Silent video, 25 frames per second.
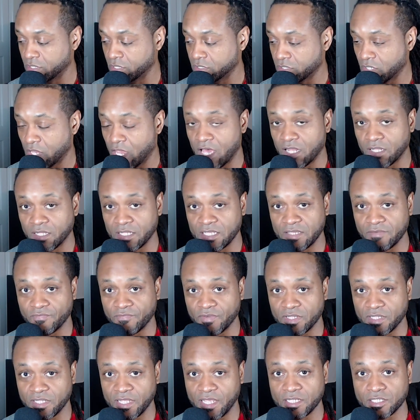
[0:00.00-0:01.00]
So I'll leave a
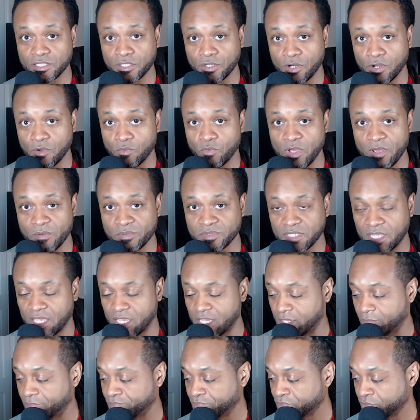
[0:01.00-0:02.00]
link to her
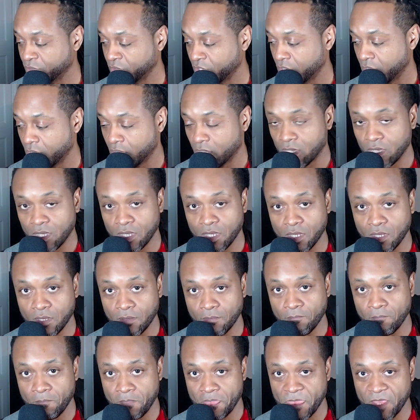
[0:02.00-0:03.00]
website
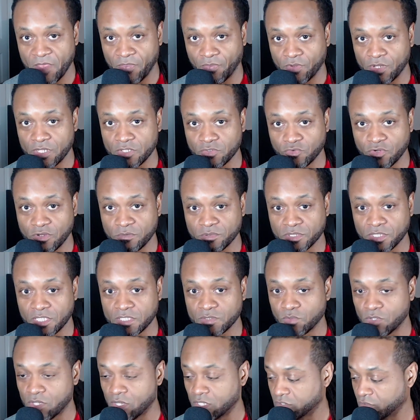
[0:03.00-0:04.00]
in the description as
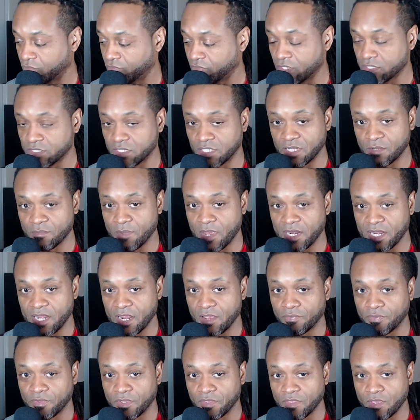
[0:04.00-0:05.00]
well. So if there's anybody
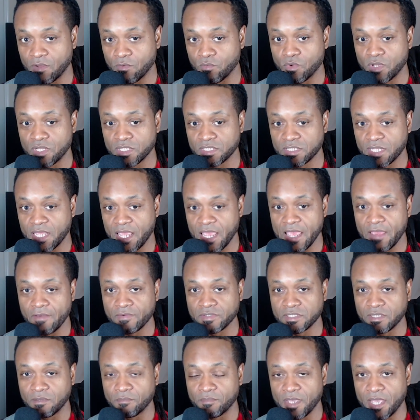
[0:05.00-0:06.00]
out there that wants to have
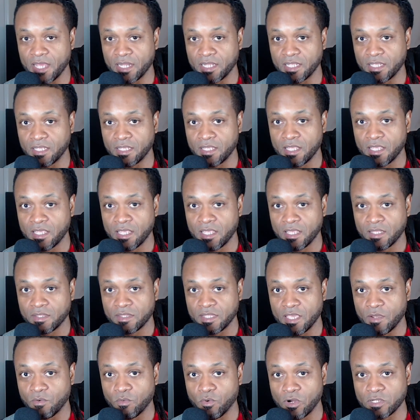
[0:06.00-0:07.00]
somebody
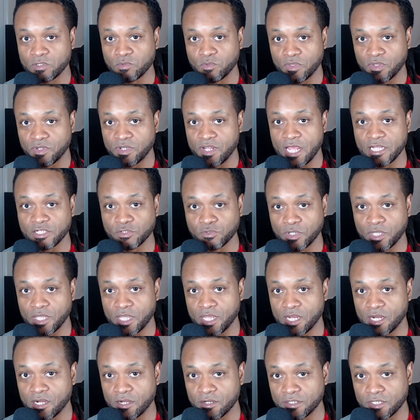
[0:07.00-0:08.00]
that works with natural
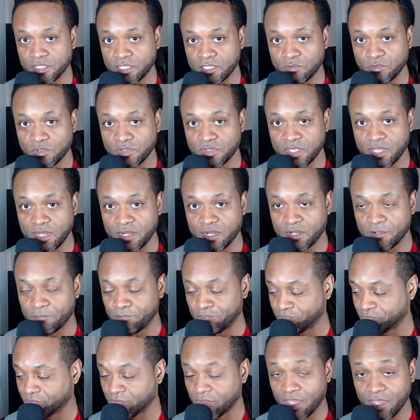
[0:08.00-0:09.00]
hair deal with their
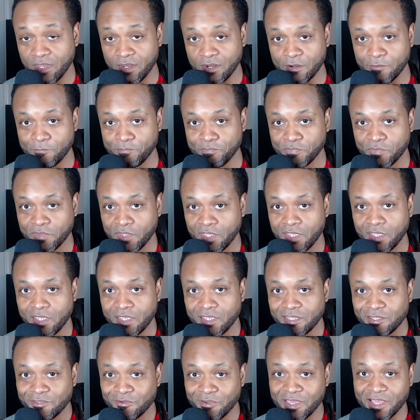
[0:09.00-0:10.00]
hair,
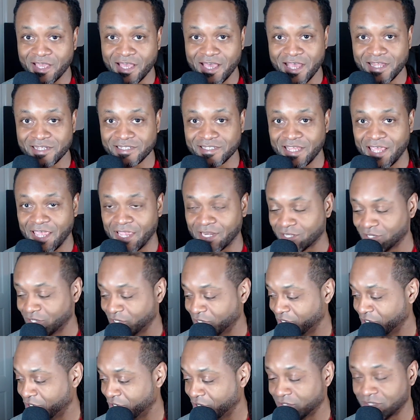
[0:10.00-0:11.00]
you can contact
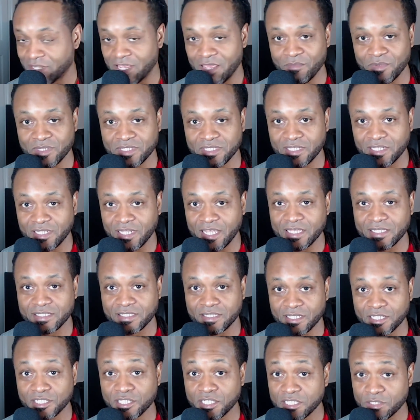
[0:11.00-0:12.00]
her. Her name is
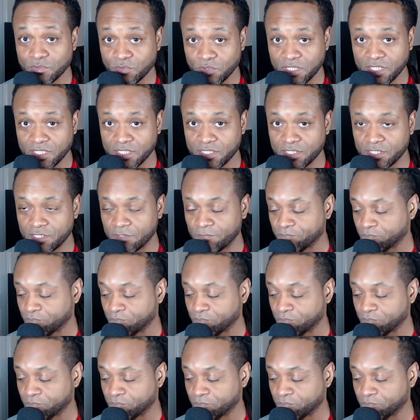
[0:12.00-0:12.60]
Celesta. She's really good.